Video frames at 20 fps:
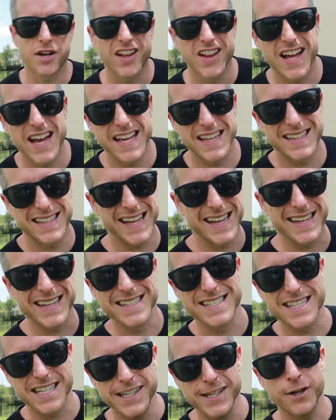Goliathtech
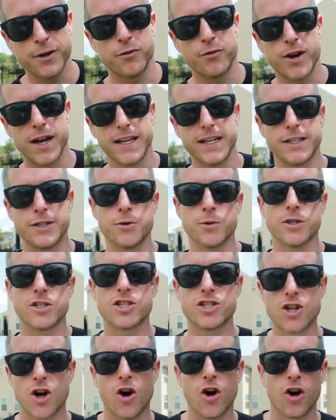is here ready to
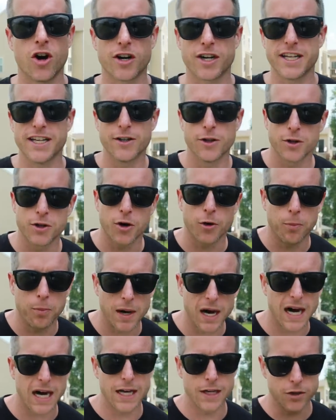install our helical
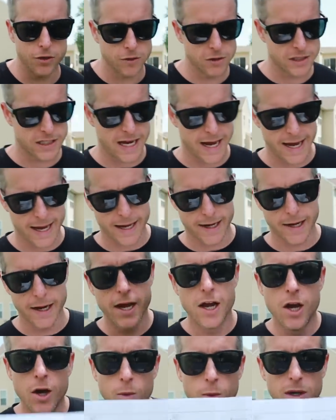piles and
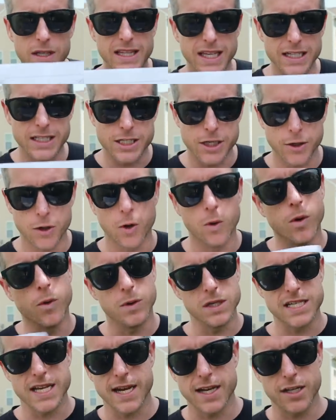what they do,
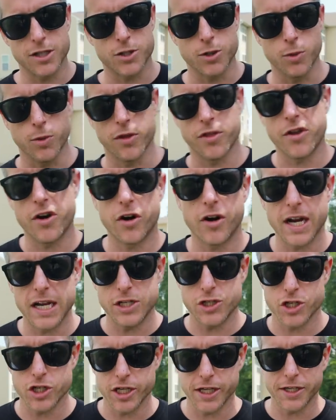we send it to their
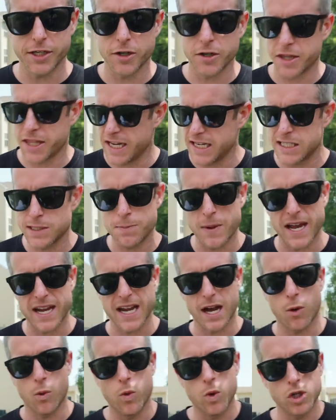engineer. They spec
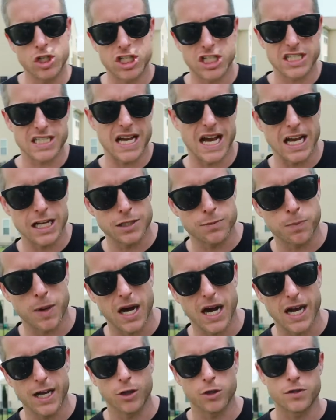out which size
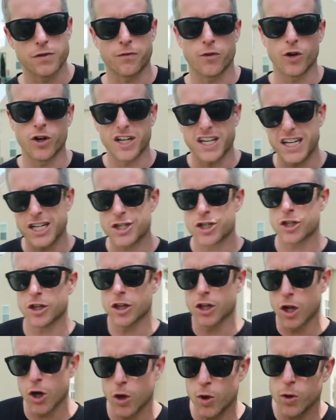piles for each
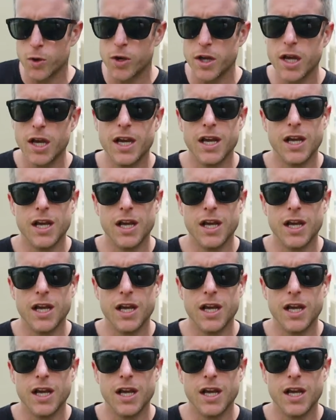load.